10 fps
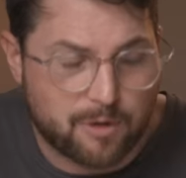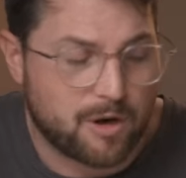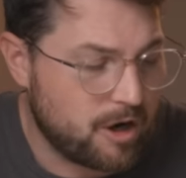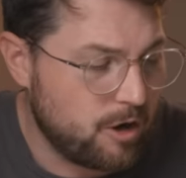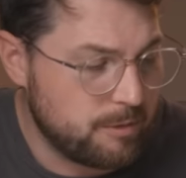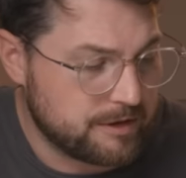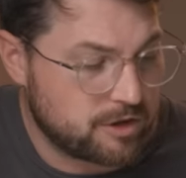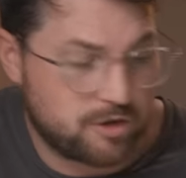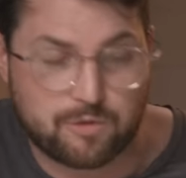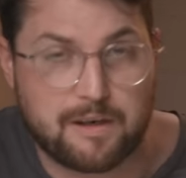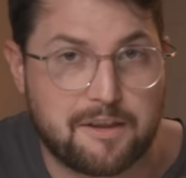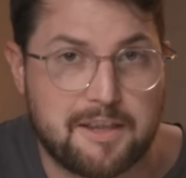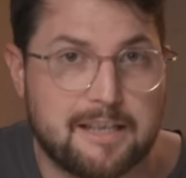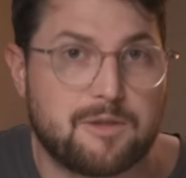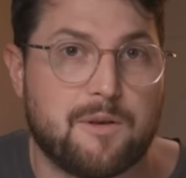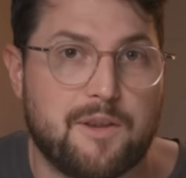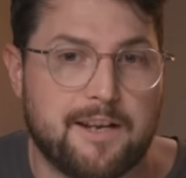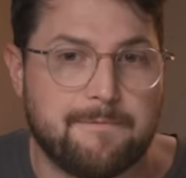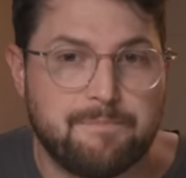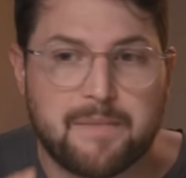alcohol and strength and that sort of
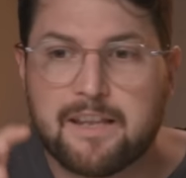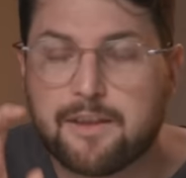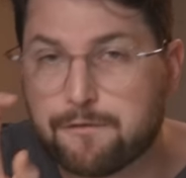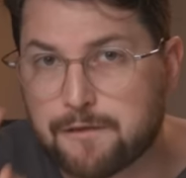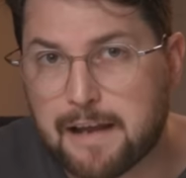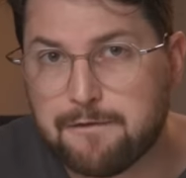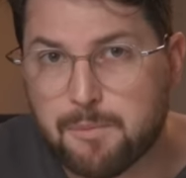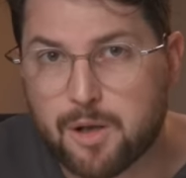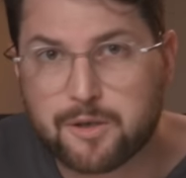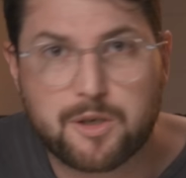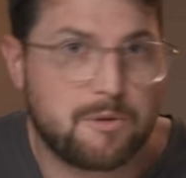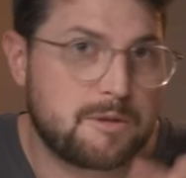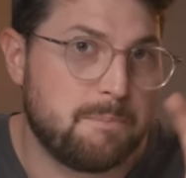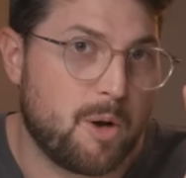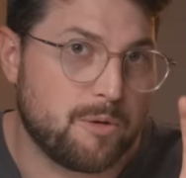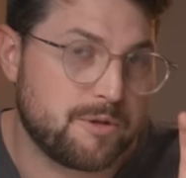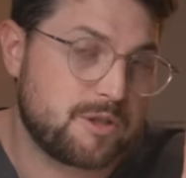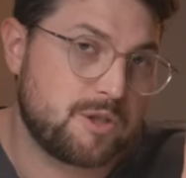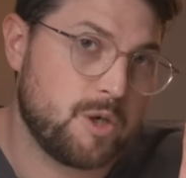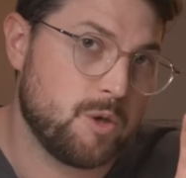thing, the flavor molecules
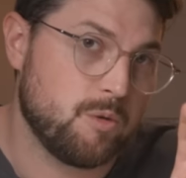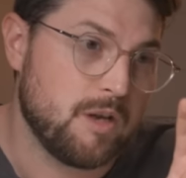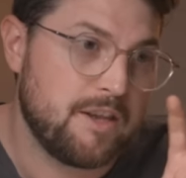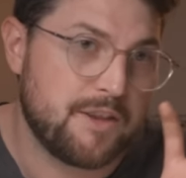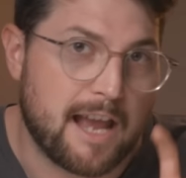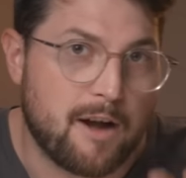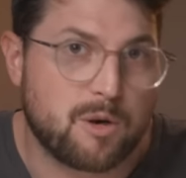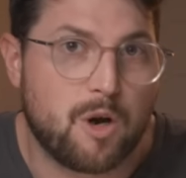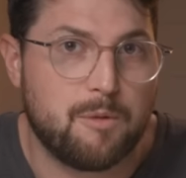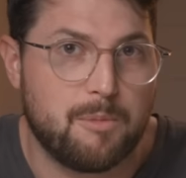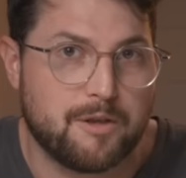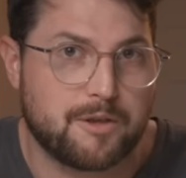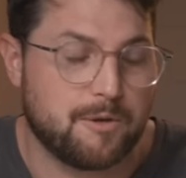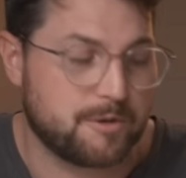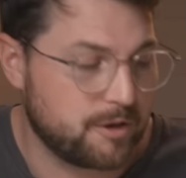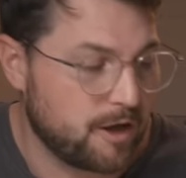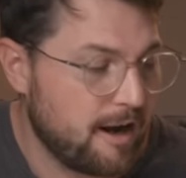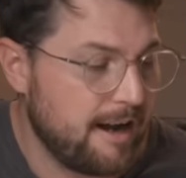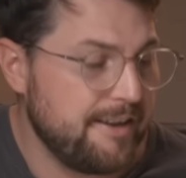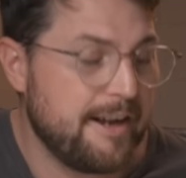bond to the alcohol molecules. So the
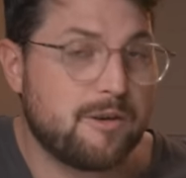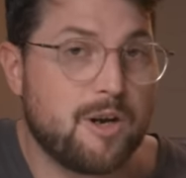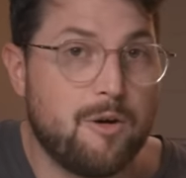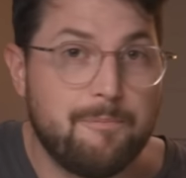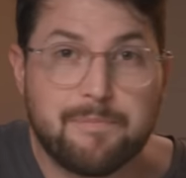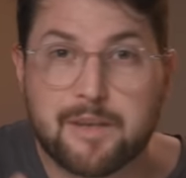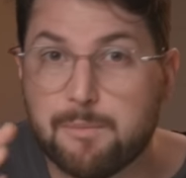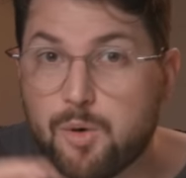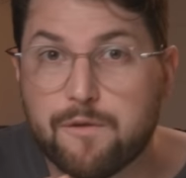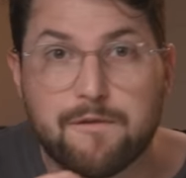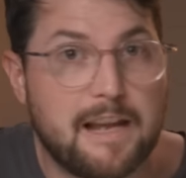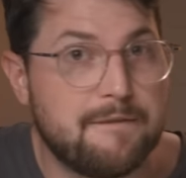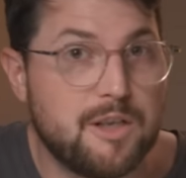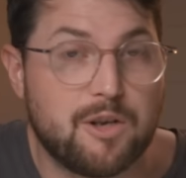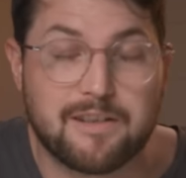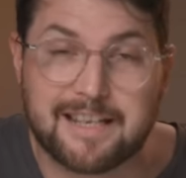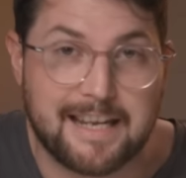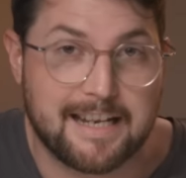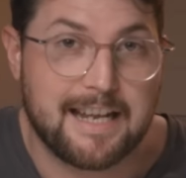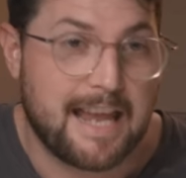higher the alcohol, the more flavor you're going to
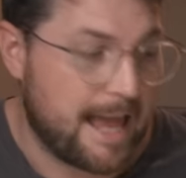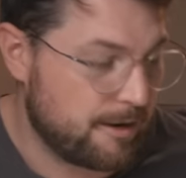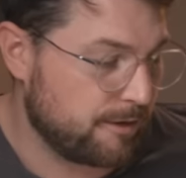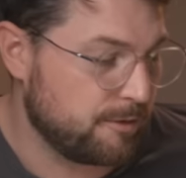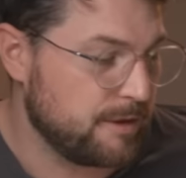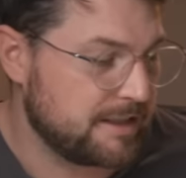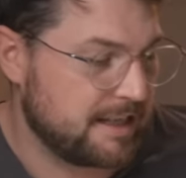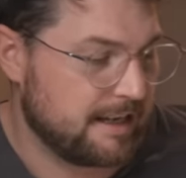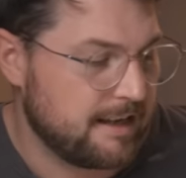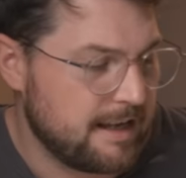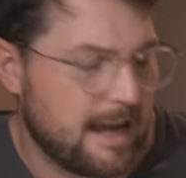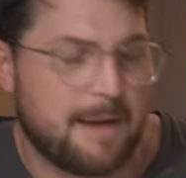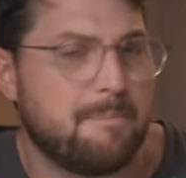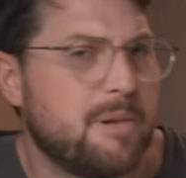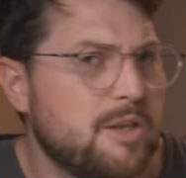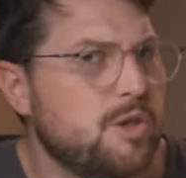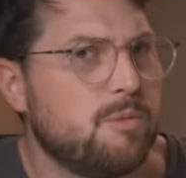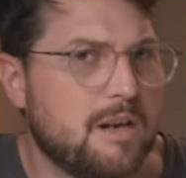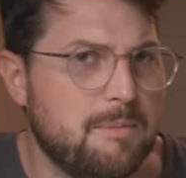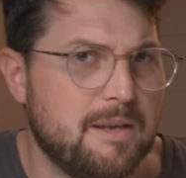get out of the whiskey. But I do
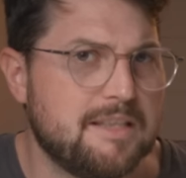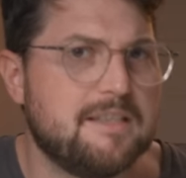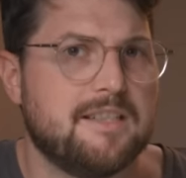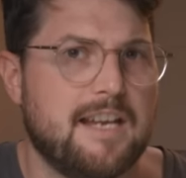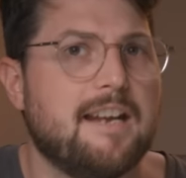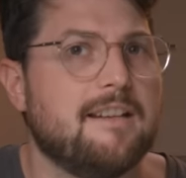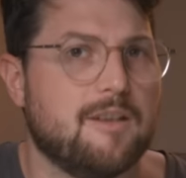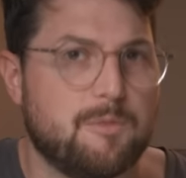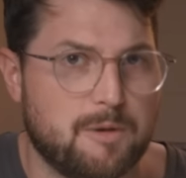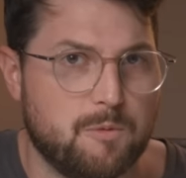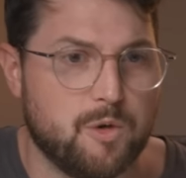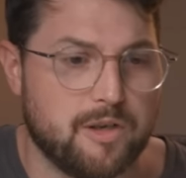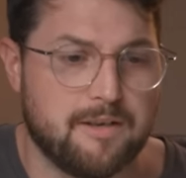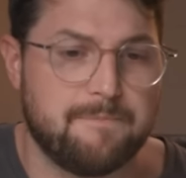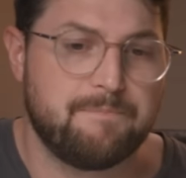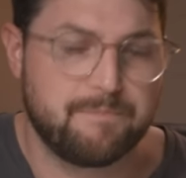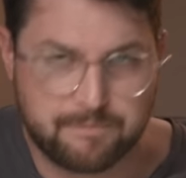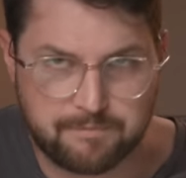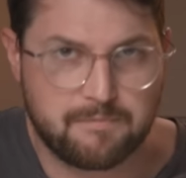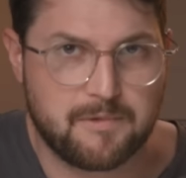recommend adding a little bit of water,
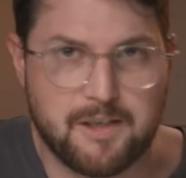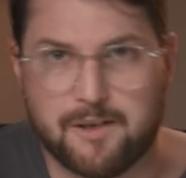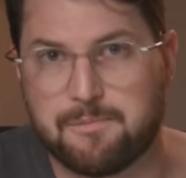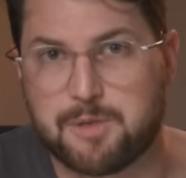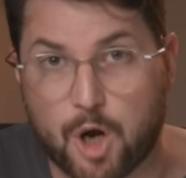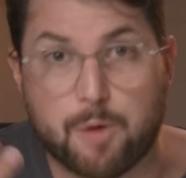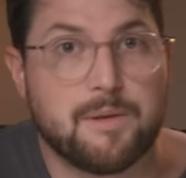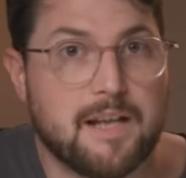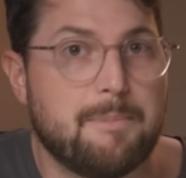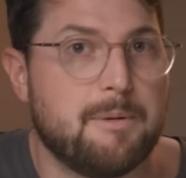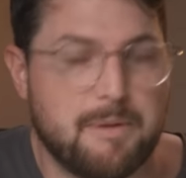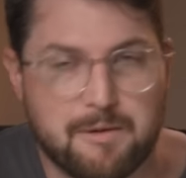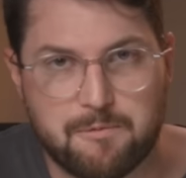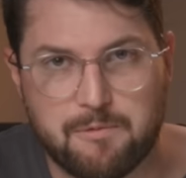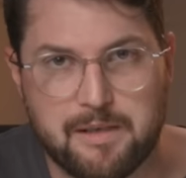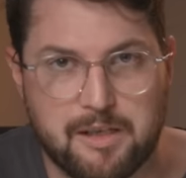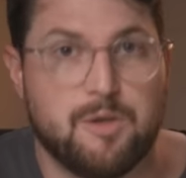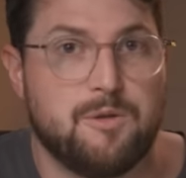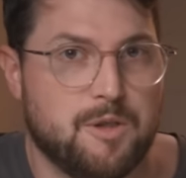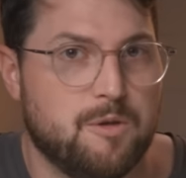you know, to open it up a bit when you
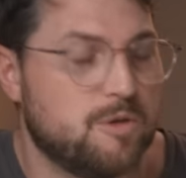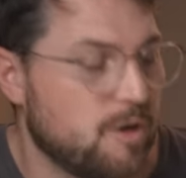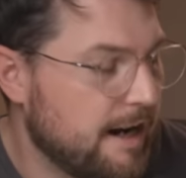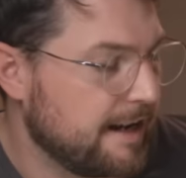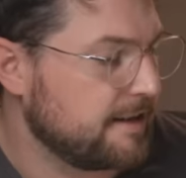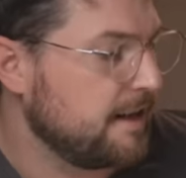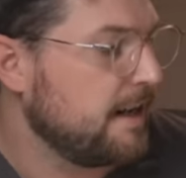do try it.